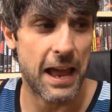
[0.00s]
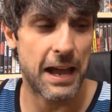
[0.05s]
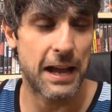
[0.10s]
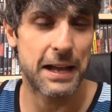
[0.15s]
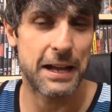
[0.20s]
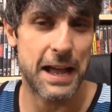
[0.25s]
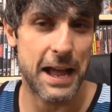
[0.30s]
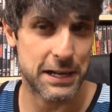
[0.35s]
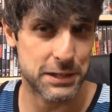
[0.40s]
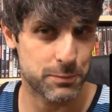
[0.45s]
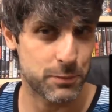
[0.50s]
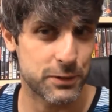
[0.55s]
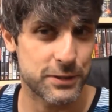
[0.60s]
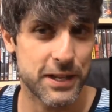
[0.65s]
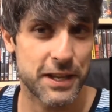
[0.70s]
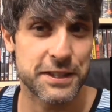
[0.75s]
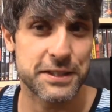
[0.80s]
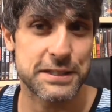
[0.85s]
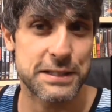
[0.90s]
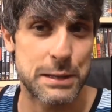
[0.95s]
experts
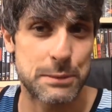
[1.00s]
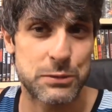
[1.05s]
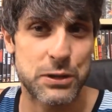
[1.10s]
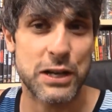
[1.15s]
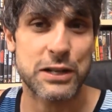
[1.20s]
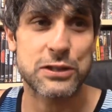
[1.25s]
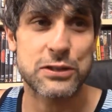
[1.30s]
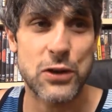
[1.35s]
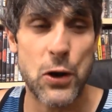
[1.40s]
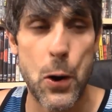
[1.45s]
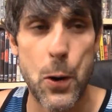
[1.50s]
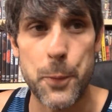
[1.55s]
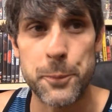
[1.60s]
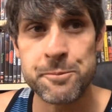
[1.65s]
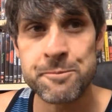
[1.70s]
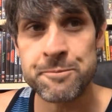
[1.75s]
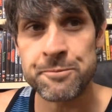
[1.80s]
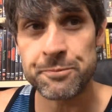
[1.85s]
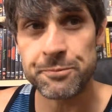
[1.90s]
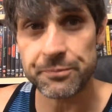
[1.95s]
on the subject, so
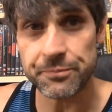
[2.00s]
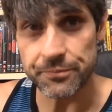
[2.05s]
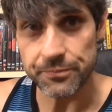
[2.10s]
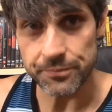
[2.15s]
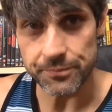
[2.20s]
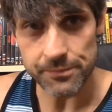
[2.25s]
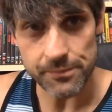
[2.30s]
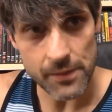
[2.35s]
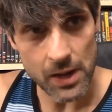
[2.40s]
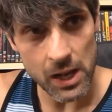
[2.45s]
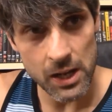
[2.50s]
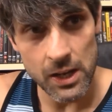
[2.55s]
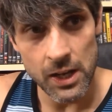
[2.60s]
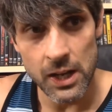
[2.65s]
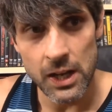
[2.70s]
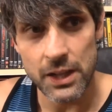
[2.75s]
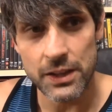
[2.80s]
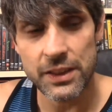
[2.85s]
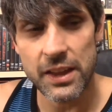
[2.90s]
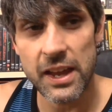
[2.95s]

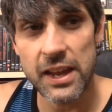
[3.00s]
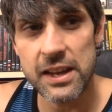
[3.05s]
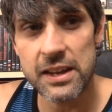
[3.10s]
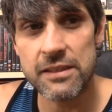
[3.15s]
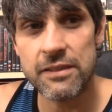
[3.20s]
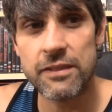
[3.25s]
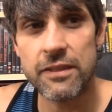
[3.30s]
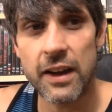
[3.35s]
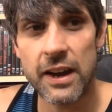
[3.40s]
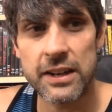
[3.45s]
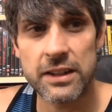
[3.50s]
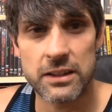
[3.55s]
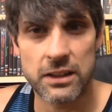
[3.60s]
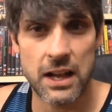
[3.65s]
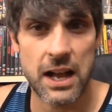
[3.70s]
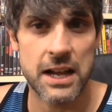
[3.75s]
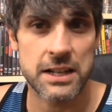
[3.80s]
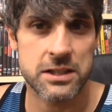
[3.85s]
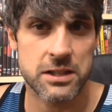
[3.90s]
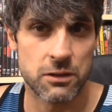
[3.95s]
they invite
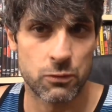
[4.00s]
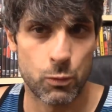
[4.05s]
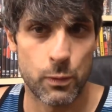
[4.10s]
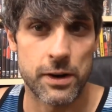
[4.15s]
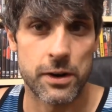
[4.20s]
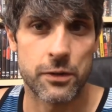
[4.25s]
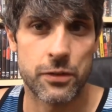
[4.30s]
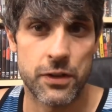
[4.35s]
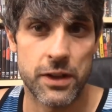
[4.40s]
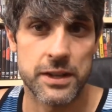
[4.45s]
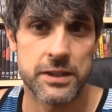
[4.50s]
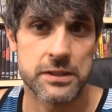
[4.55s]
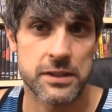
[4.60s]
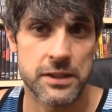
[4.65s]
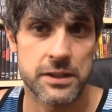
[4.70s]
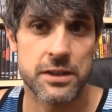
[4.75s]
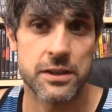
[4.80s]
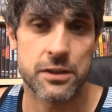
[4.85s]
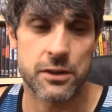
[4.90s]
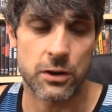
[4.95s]
lots of weird things
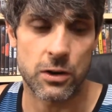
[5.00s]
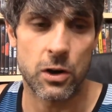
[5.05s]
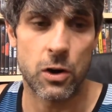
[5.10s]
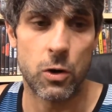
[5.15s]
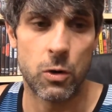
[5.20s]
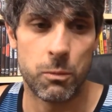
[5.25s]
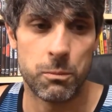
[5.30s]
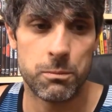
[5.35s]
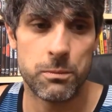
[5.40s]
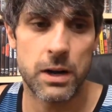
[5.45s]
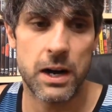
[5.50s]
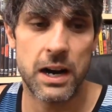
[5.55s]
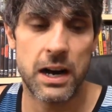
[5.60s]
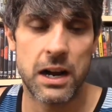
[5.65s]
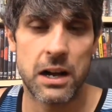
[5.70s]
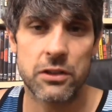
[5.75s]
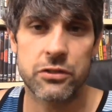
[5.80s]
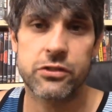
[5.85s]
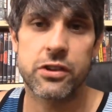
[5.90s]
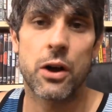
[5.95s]
into their home.
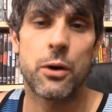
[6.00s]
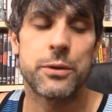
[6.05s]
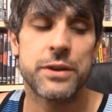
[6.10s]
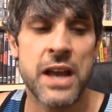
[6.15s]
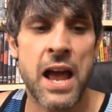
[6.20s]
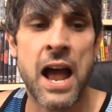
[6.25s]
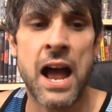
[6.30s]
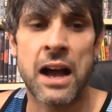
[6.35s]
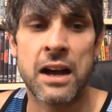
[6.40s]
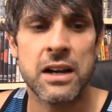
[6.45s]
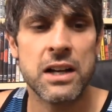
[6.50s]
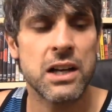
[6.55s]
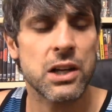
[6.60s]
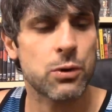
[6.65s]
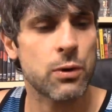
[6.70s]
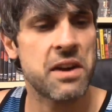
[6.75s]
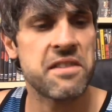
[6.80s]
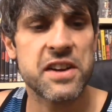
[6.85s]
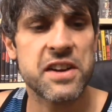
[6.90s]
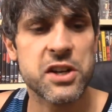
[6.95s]
Uh, so yeah,
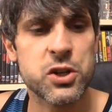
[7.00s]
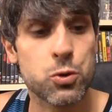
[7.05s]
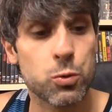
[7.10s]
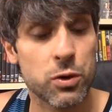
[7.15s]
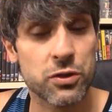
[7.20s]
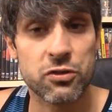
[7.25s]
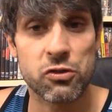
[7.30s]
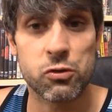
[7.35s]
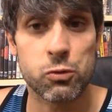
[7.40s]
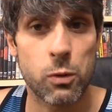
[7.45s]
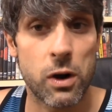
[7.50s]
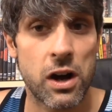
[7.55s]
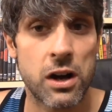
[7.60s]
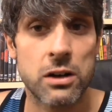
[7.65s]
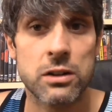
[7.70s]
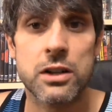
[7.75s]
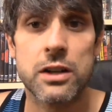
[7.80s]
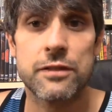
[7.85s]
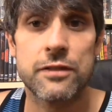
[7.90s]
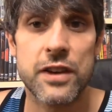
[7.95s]
great visuals as
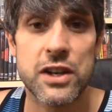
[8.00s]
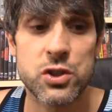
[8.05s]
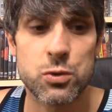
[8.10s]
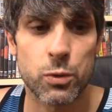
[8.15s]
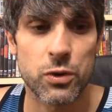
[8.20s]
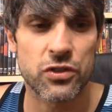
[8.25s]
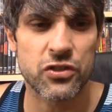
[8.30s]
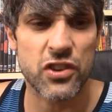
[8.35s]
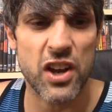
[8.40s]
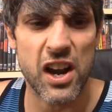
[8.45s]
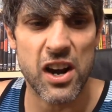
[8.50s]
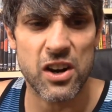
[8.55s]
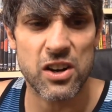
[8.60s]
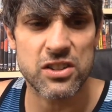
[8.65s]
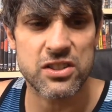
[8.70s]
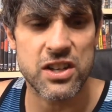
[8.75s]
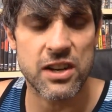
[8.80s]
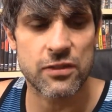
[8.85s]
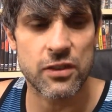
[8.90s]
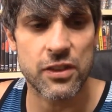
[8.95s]
well, good visual
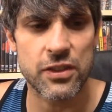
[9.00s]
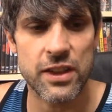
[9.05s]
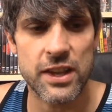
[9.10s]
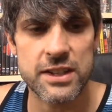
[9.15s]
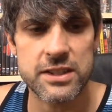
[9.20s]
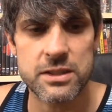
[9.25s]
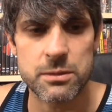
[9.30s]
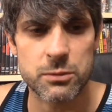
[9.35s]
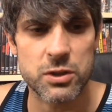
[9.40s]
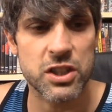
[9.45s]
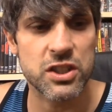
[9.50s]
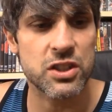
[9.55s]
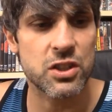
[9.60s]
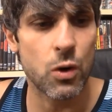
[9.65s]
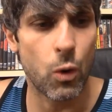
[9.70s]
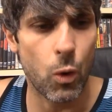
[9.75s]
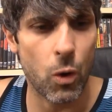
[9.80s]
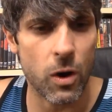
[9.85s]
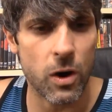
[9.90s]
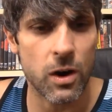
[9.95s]
scares, different things, some good
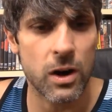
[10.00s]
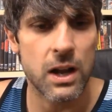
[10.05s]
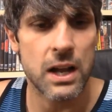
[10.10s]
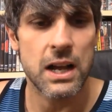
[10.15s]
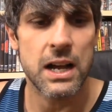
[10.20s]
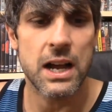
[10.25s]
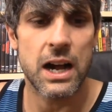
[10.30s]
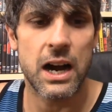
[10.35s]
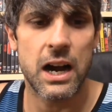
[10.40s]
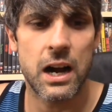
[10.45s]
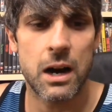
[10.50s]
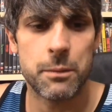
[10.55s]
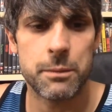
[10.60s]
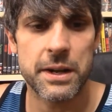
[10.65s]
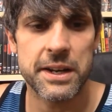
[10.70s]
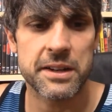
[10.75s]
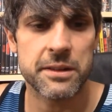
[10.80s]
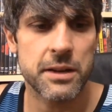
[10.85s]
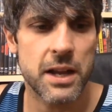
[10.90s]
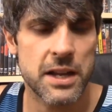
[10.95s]
gore, um,
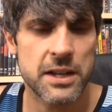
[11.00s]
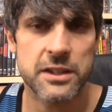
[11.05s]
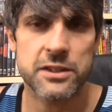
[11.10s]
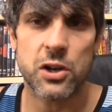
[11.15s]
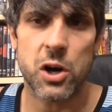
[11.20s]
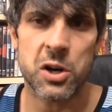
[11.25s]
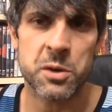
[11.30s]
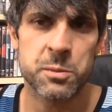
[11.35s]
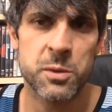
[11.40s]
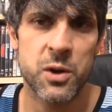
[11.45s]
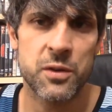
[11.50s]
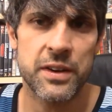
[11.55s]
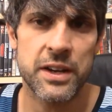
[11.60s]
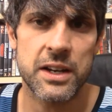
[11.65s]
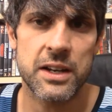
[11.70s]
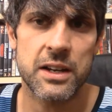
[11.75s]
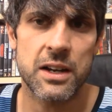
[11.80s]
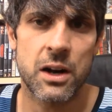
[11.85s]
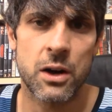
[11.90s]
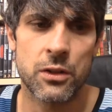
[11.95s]
and, a, and a dark
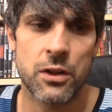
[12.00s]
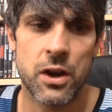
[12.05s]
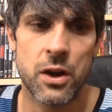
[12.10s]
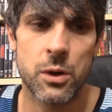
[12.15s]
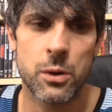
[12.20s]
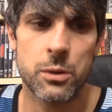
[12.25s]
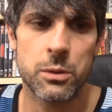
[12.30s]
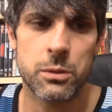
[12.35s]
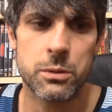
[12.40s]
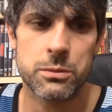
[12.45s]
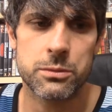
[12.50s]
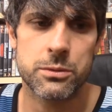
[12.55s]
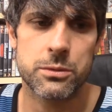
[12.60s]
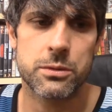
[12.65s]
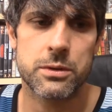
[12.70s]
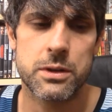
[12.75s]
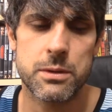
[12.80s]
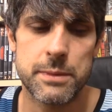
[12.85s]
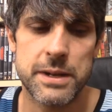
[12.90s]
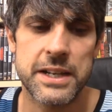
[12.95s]
movie. Although
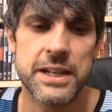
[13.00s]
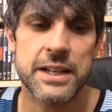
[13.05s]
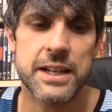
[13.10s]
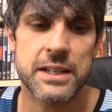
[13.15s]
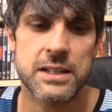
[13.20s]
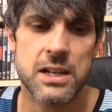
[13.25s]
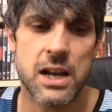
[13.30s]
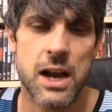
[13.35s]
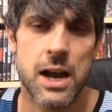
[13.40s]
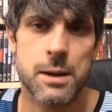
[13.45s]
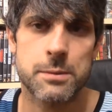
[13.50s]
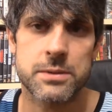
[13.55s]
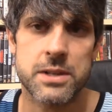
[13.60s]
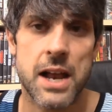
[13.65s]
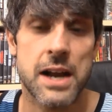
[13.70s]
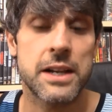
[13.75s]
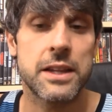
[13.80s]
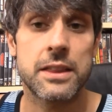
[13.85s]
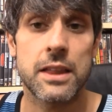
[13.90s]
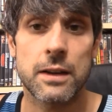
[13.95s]
comedic at times.
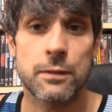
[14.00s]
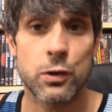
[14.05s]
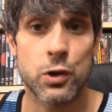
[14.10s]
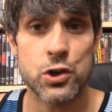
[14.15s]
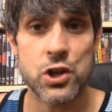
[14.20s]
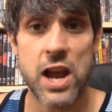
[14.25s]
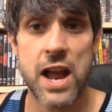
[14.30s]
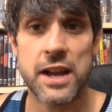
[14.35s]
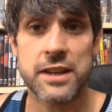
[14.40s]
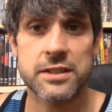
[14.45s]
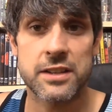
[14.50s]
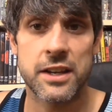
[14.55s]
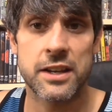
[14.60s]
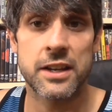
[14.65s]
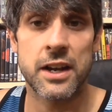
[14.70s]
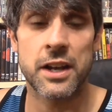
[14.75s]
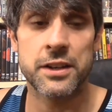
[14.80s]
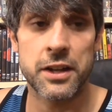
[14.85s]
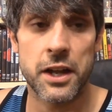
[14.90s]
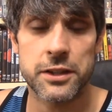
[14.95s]
Anything for Jackson.
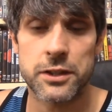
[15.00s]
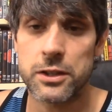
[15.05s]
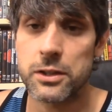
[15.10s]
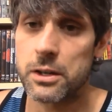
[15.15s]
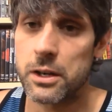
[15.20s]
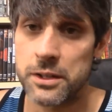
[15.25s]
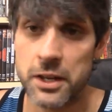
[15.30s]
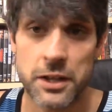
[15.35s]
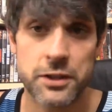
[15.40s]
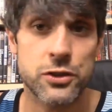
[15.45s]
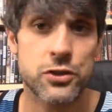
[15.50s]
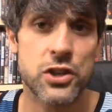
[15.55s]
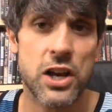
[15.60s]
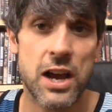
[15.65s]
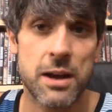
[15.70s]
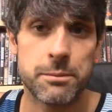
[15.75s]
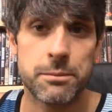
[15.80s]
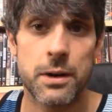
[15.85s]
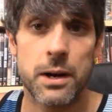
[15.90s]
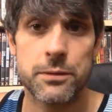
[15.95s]
Another another
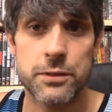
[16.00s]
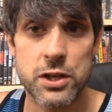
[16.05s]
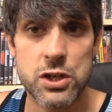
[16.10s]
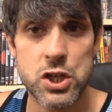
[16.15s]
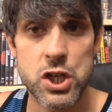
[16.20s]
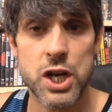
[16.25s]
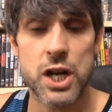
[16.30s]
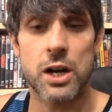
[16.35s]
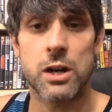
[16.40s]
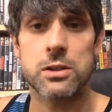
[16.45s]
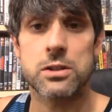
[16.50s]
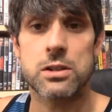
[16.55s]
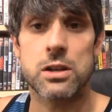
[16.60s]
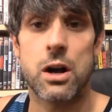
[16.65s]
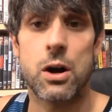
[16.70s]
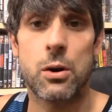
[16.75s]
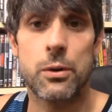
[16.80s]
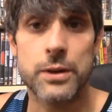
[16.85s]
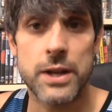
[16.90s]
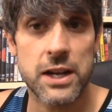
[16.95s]
gem of this year.
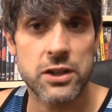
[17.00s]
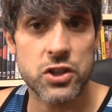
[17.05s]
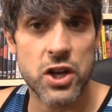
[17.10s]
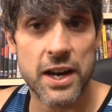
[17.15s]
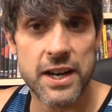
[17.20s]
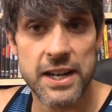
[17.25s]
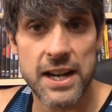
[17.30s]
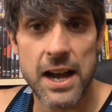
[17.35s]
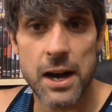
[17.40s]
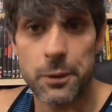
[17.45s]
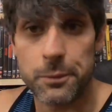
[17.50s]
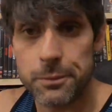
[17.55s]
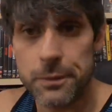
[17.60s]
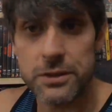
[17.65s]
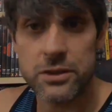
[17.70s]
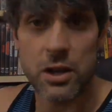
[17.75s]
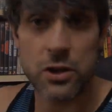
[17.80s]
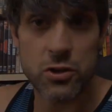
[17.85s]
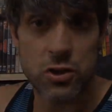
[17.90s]
So yeah, check it out. It's on